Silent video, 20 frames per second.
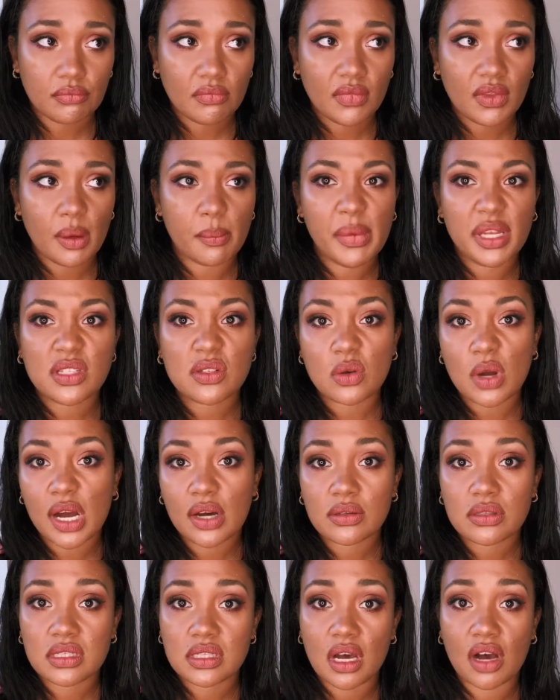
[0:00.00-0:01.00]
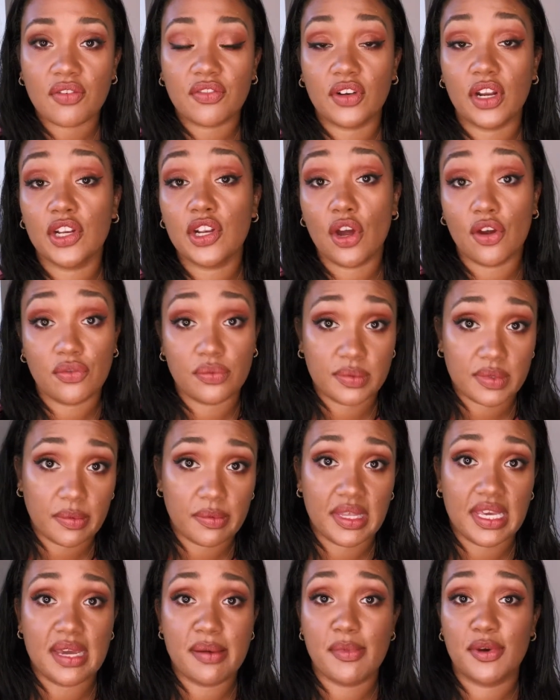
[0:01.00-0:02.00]
mental health stuff, and I know from some of
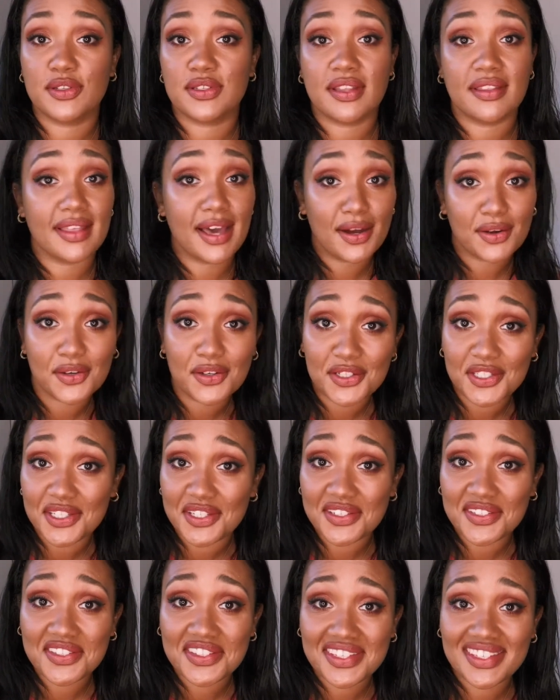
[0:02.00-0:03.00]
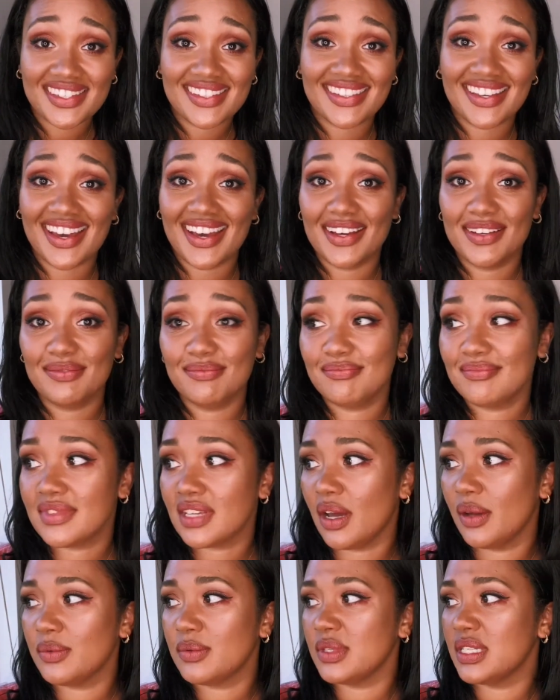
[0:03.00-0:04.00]
the emails that got used.
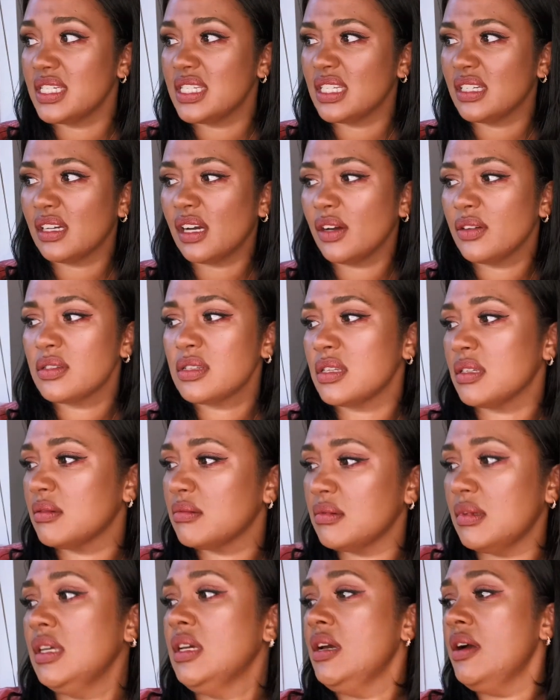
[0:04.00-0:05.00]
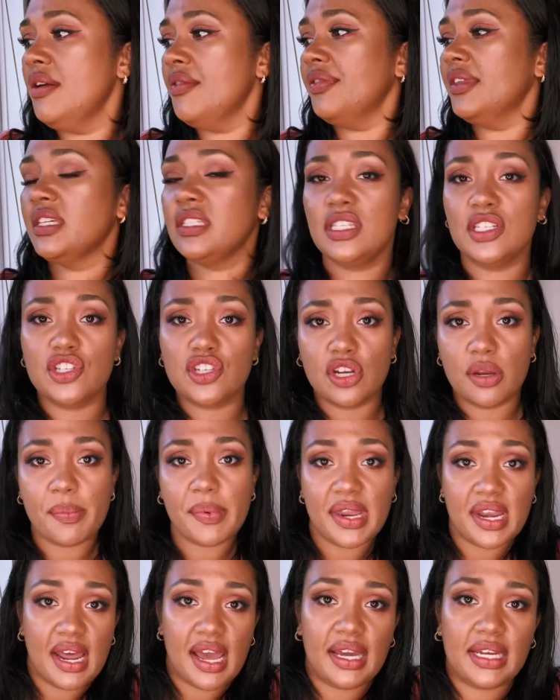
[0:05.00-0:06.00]
Times when he didn't go to things he should have
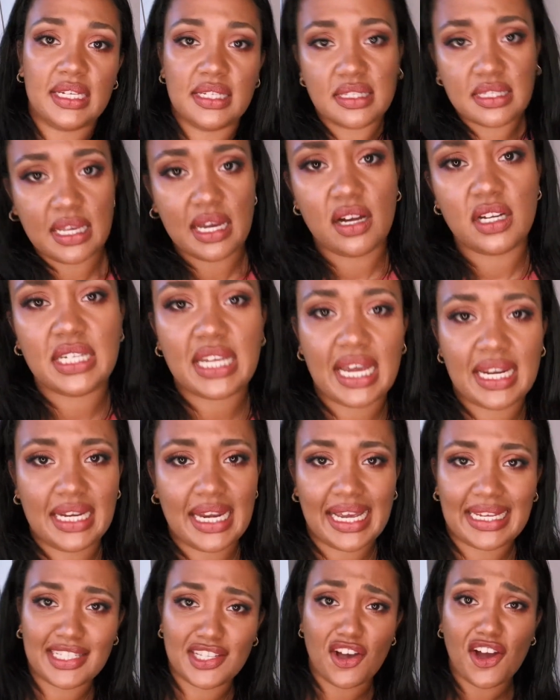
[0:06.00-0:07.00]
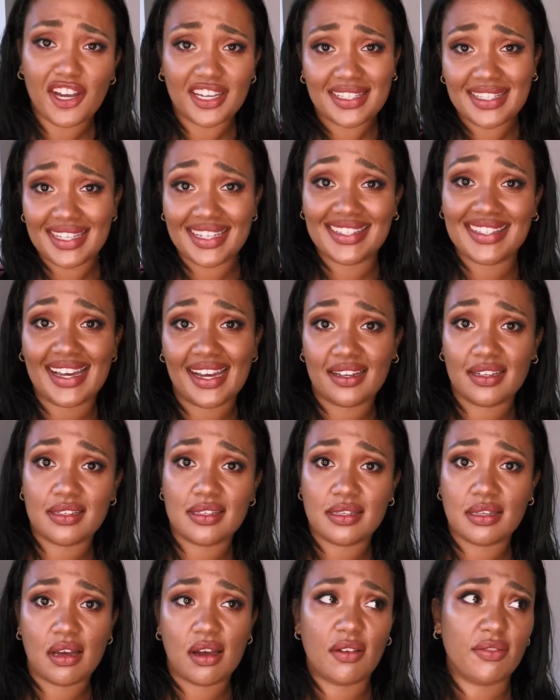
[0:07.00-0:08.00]
been at, he'd say I'd had an anxiety attack and
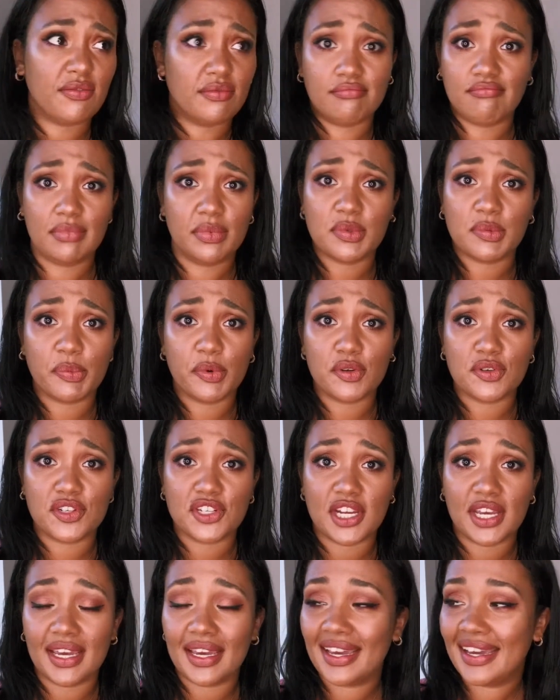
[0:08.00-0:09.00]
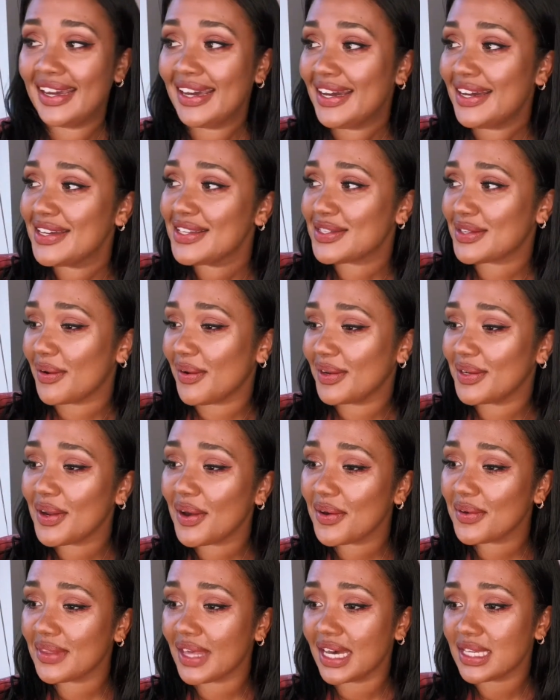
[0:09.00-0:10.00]
stuff. It was bullshit. So I
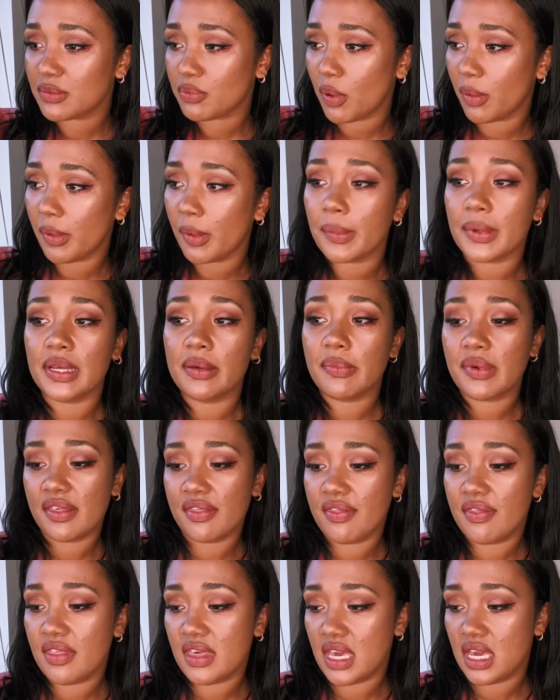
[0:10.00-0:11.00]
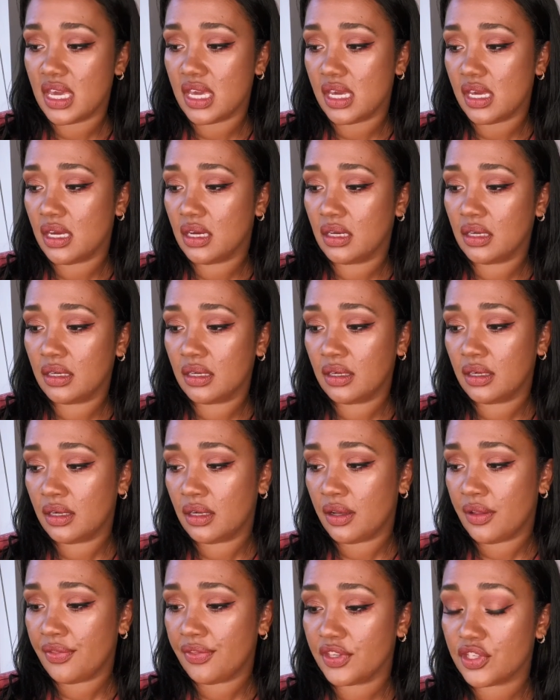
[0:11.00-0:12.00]
know that's probably been the
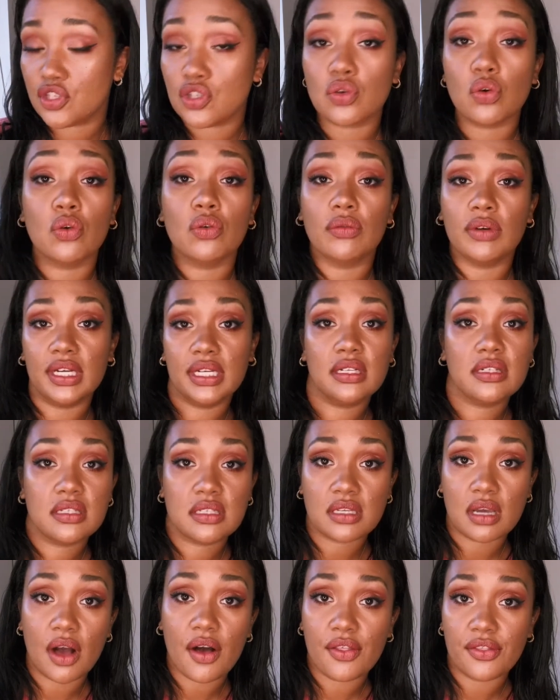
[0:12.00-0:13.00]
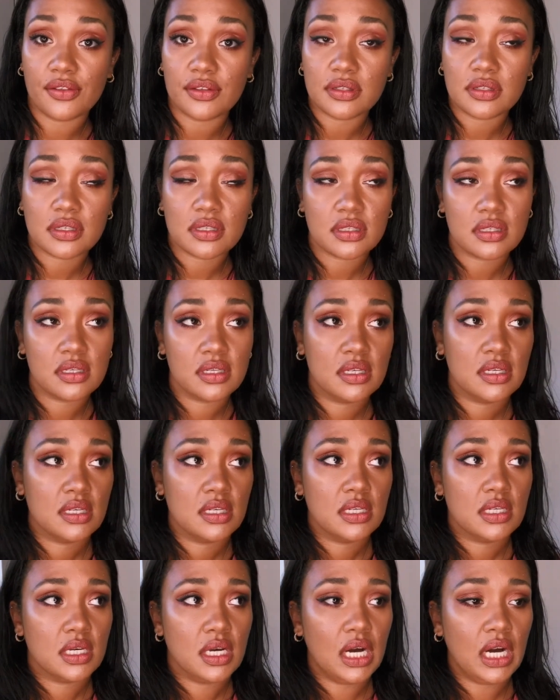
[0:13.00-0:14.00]
story to others,
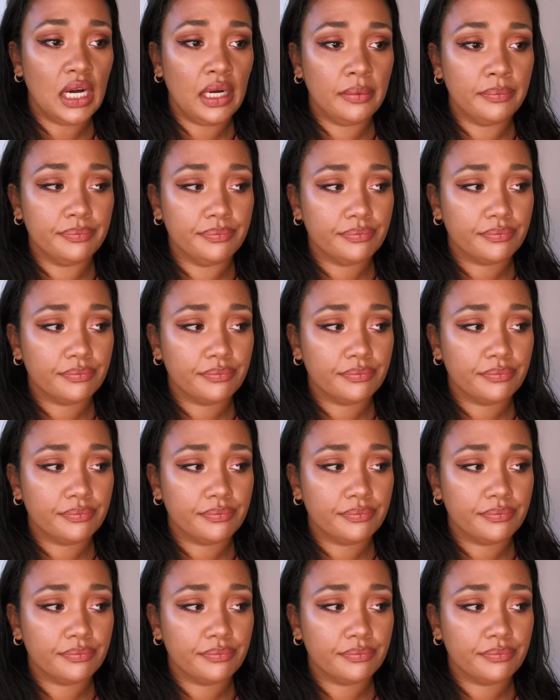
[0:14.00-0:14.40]
that